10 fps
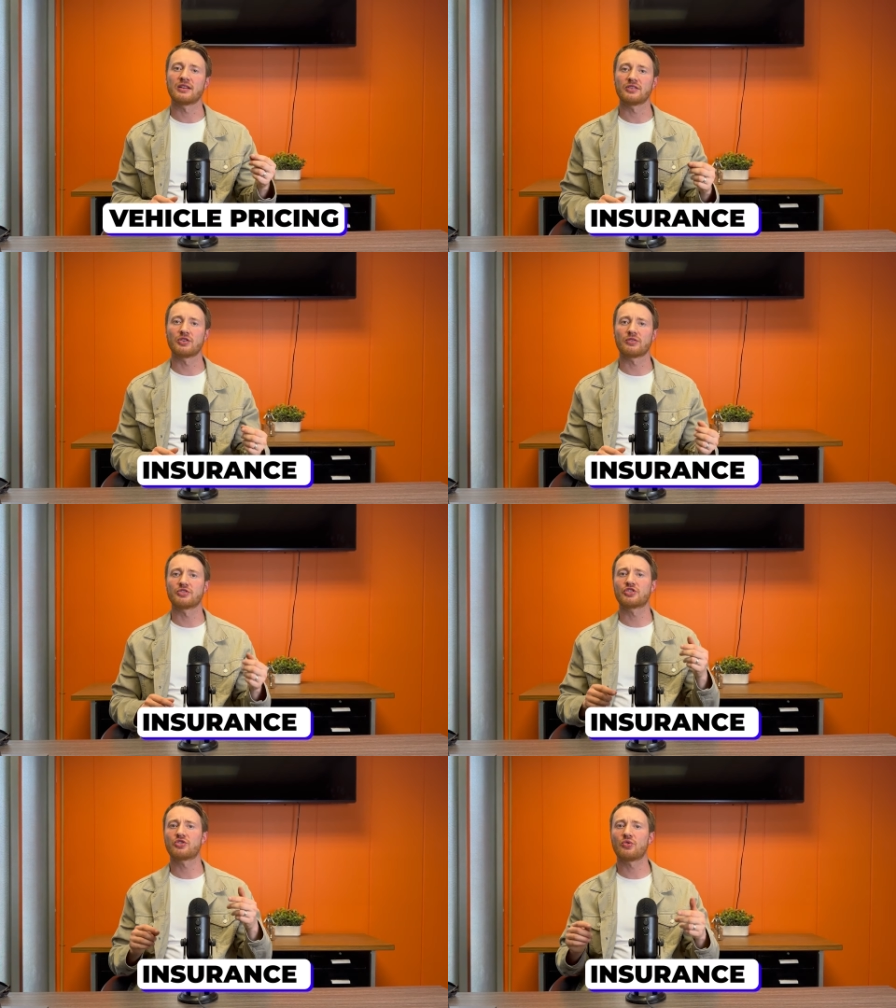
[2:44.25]
your
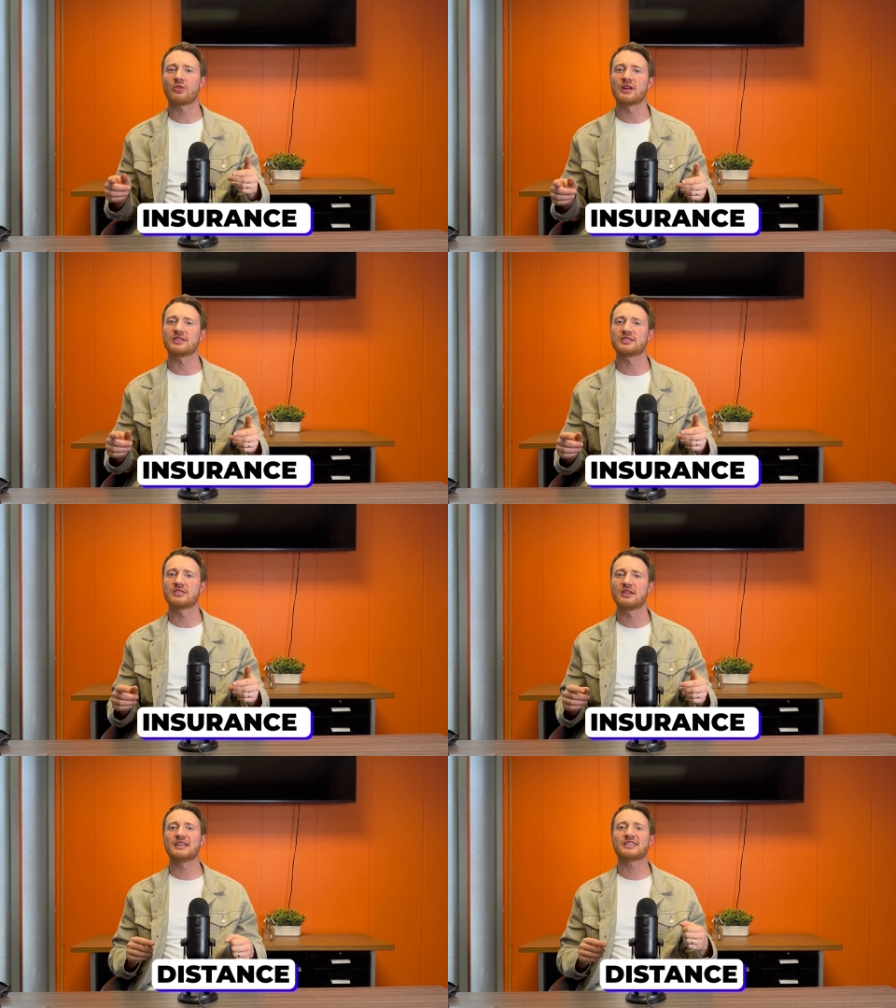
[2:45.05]
insurance,
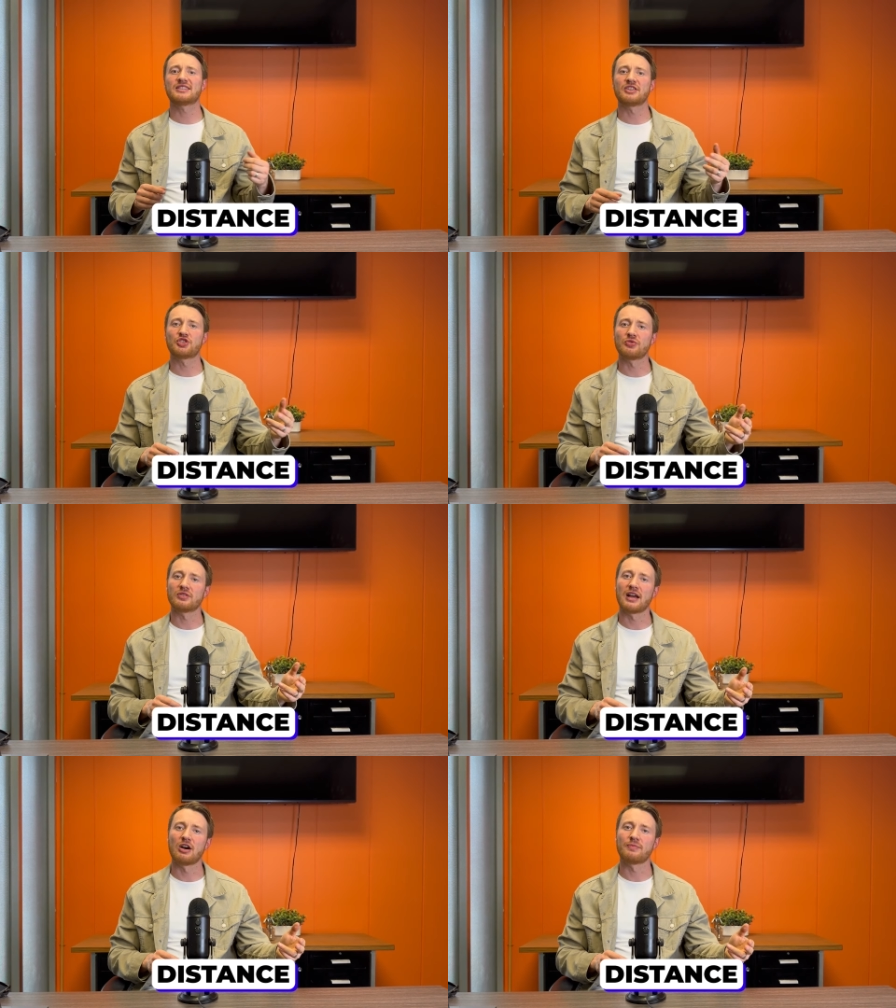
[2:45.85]
distance you
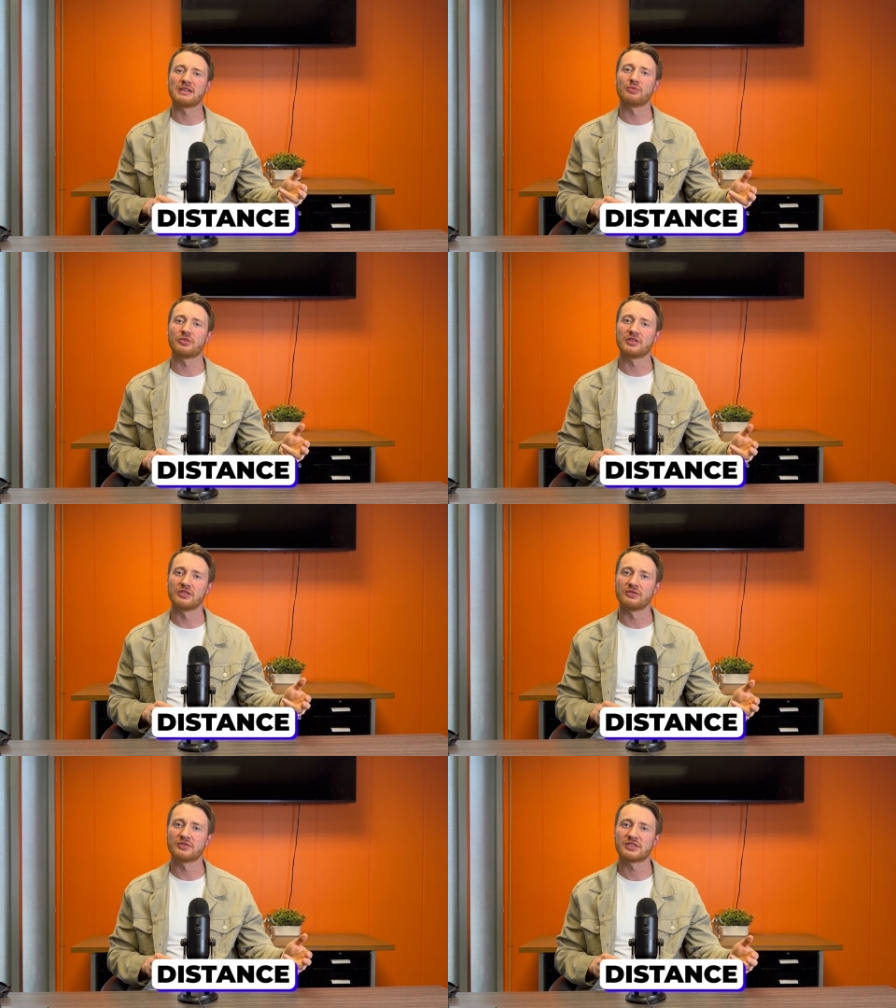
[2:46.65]
allow people to
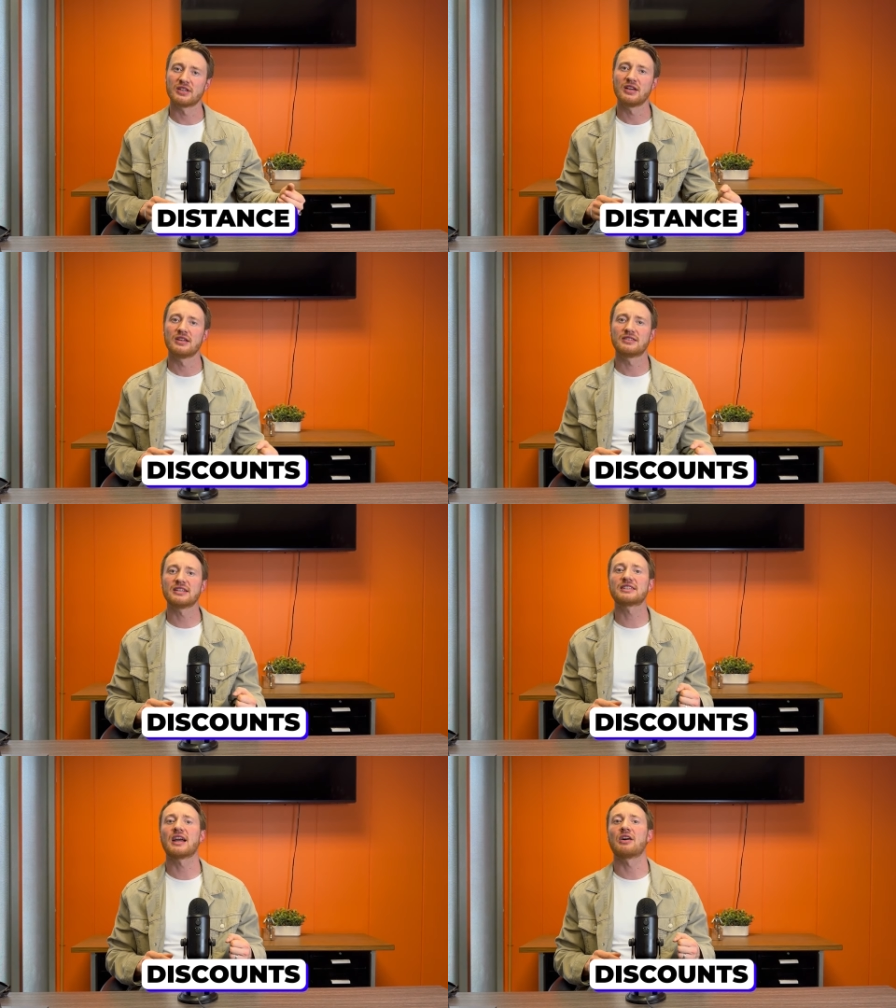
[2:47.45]
use,
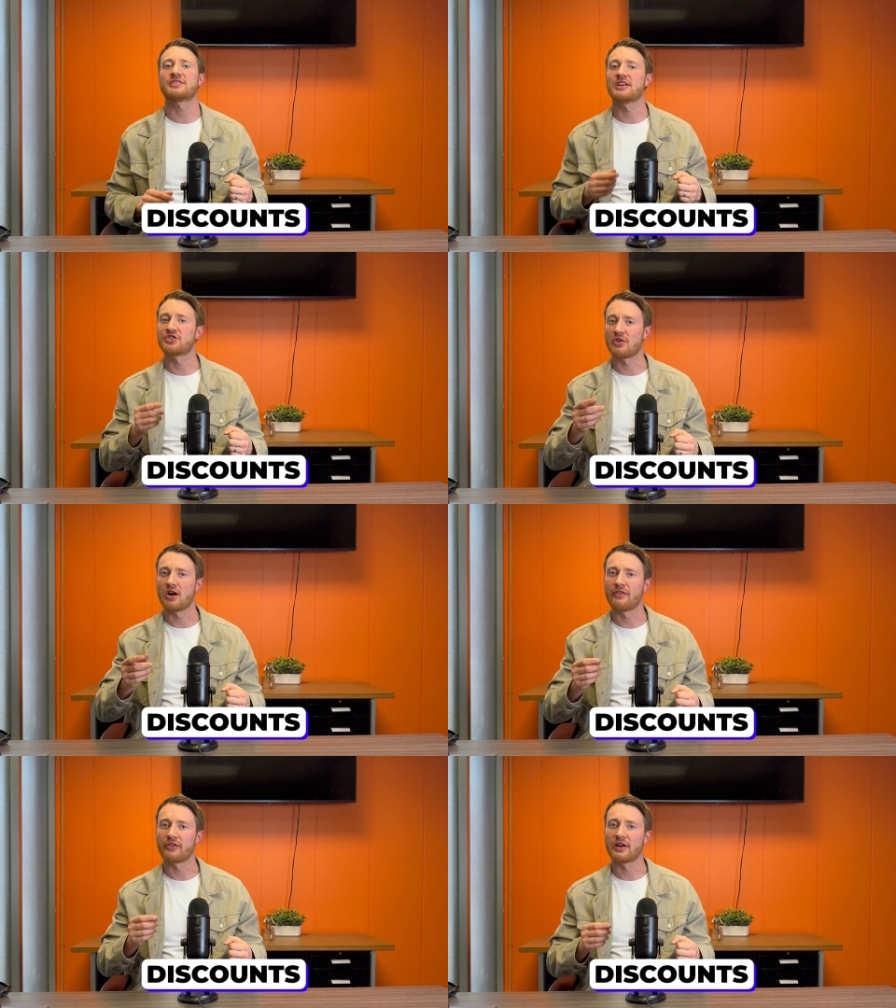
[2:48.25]
discounts that you're
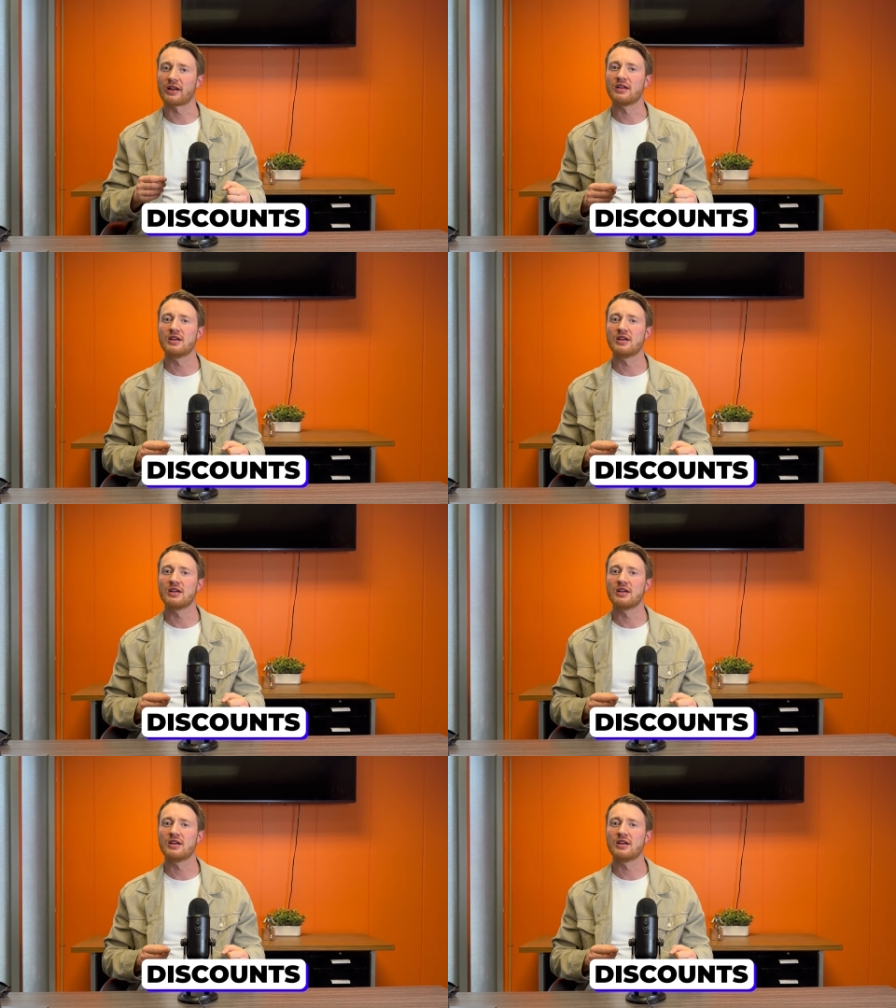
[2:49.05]
offering.